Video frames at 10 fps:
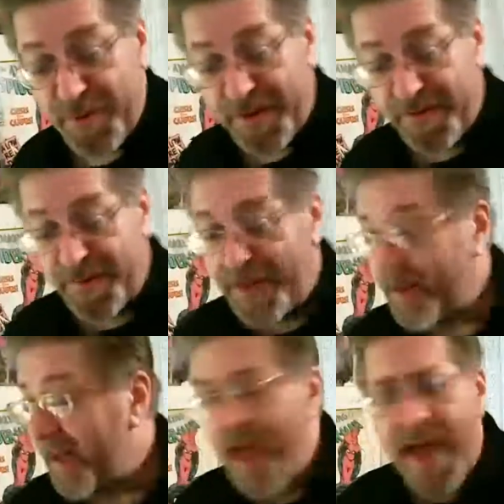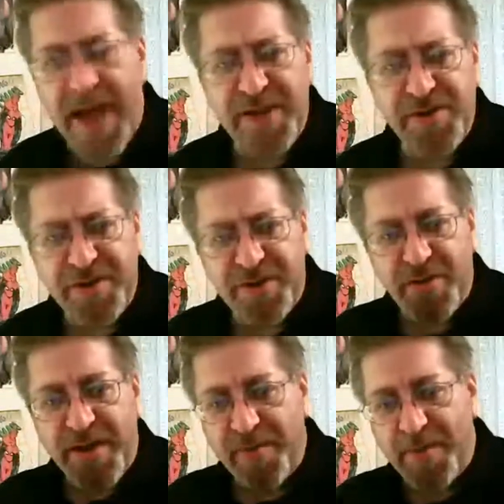sweet. That I usually
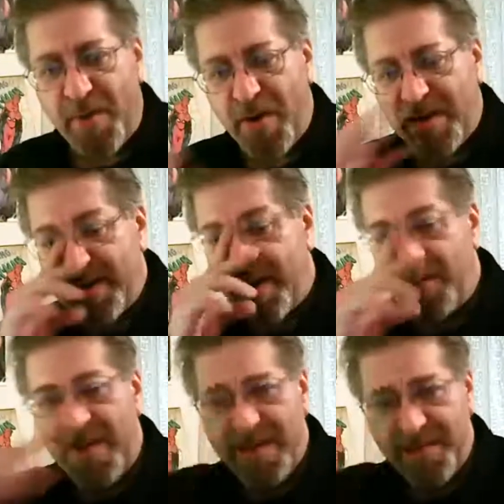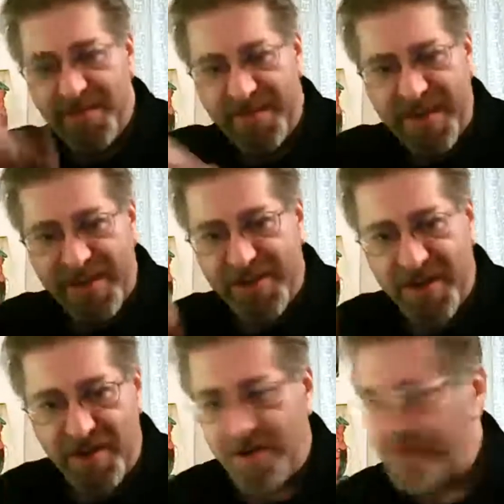don't get remarks. I don't like them sketching
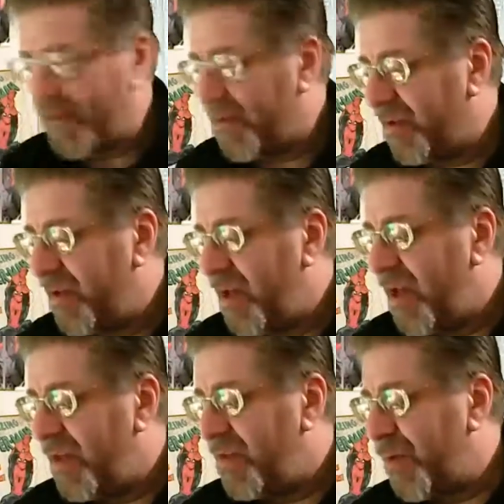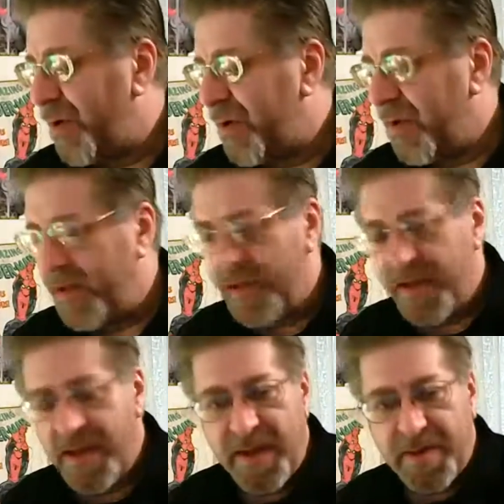all over the book.
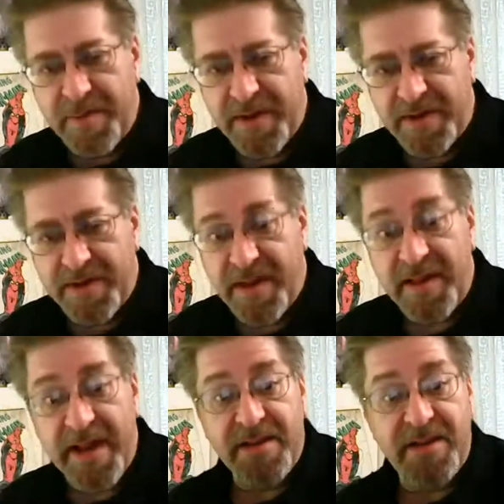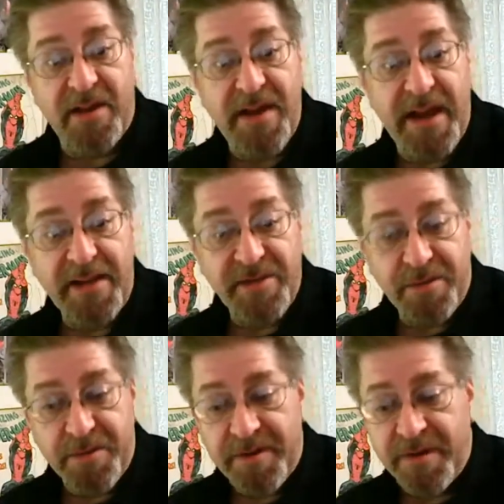But like Doug
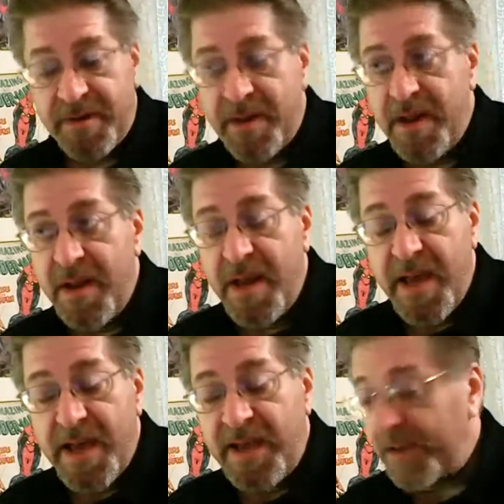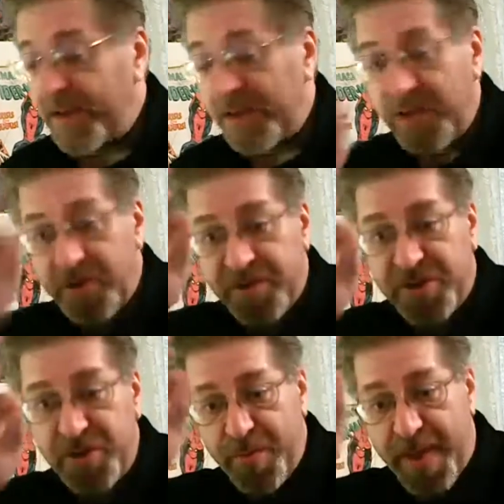Hazelwood, he does a little
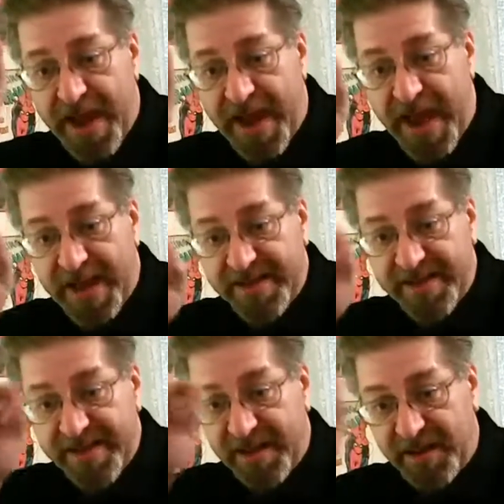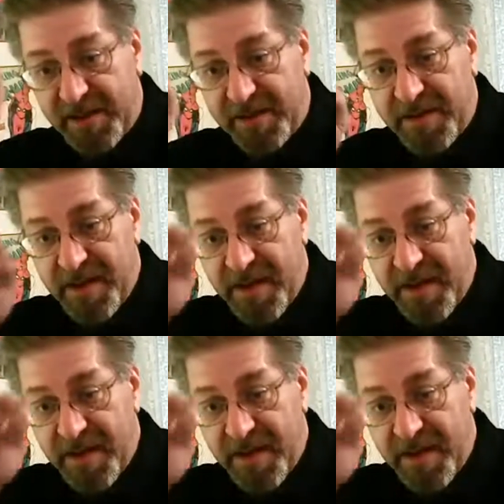Superman S, the little